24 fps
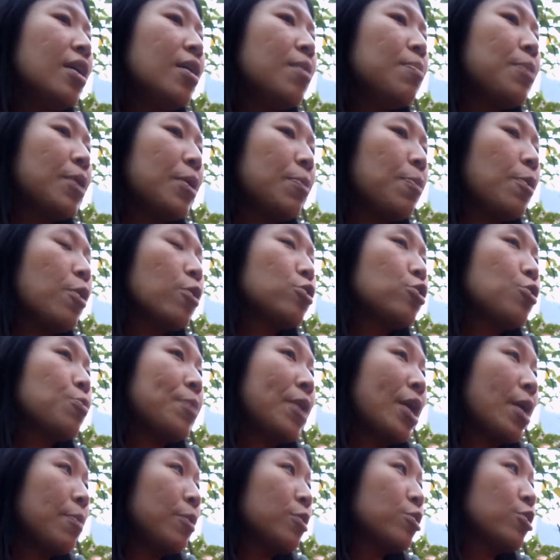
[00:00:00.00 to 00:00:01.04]
people to
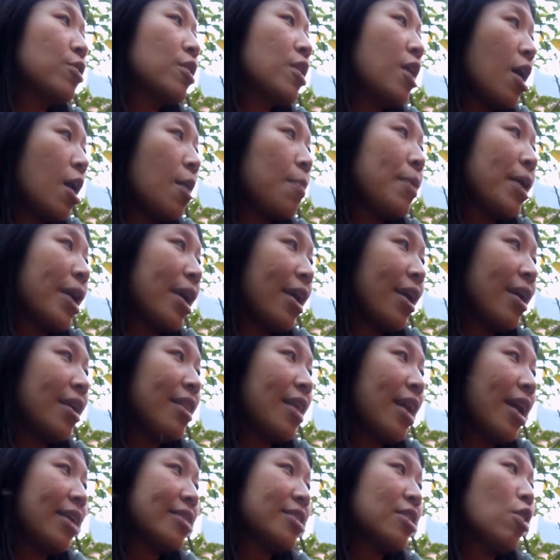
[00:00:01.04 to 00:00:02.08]
be able to come in
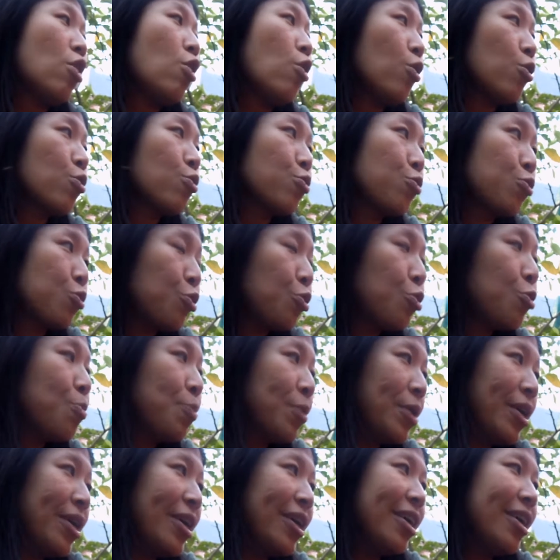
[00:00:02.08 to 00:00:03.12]
as a whole group
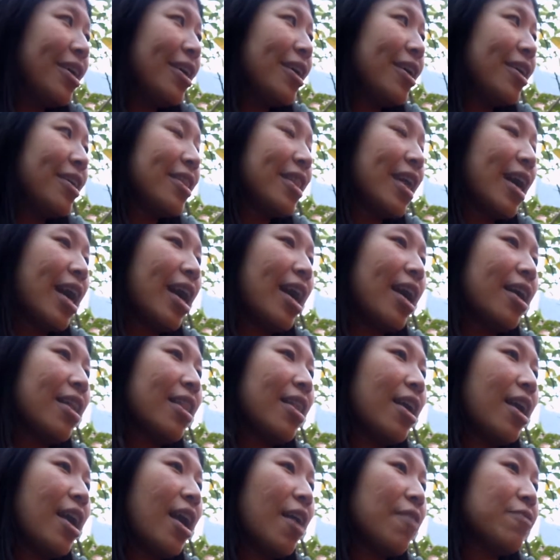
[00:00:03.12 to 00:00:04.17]
that
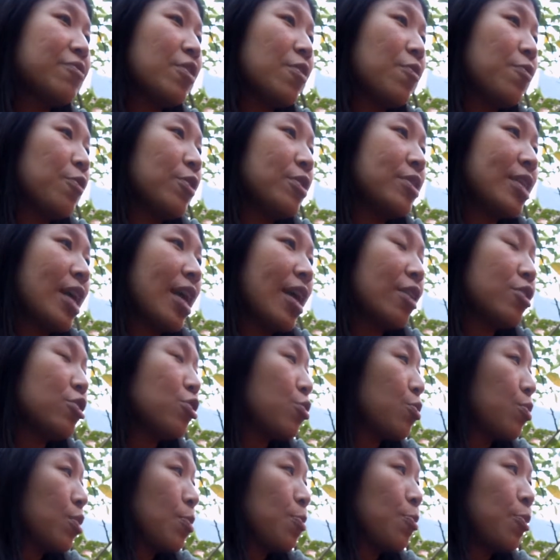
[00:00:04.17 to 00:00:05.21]
have different
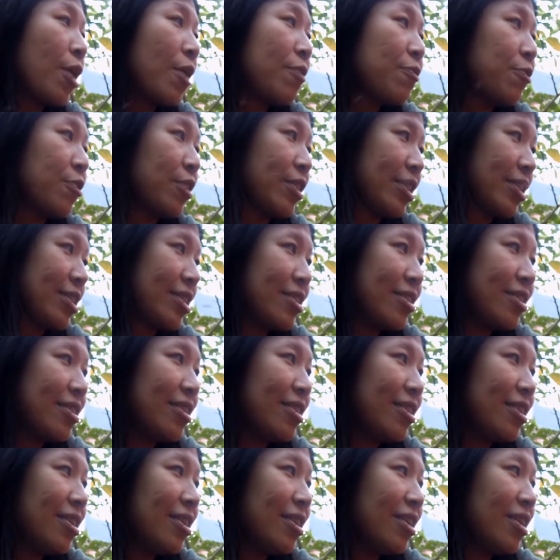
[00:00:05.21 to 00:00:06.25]
dietary preference.
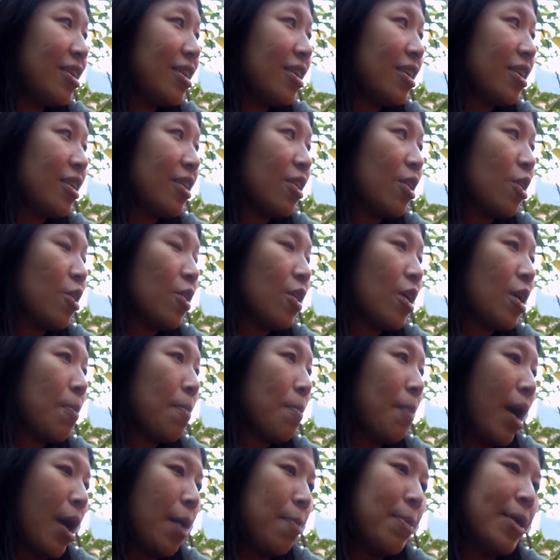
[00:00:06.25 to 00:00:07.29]
It
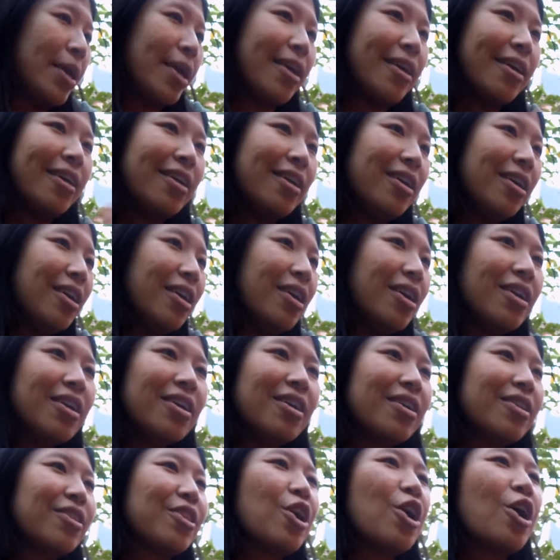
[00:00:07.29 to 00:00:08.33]
might be
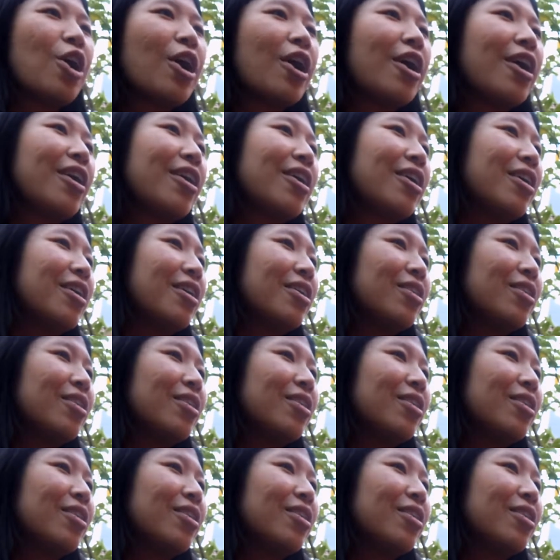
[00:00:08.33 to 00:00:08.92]
there are